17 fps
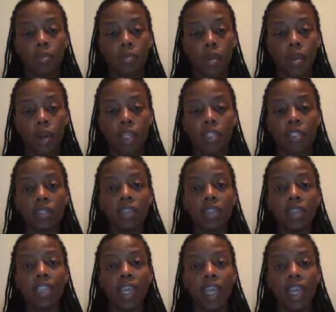parts of
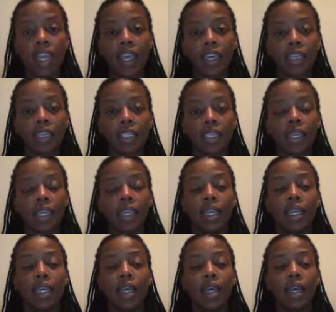the task
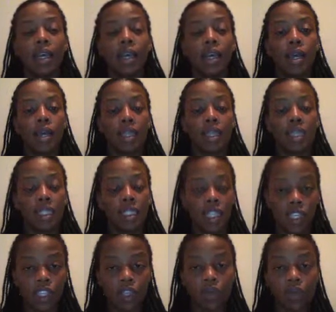
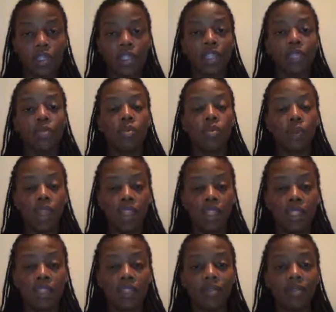continuously,
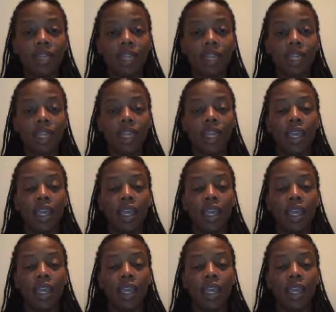repetitively,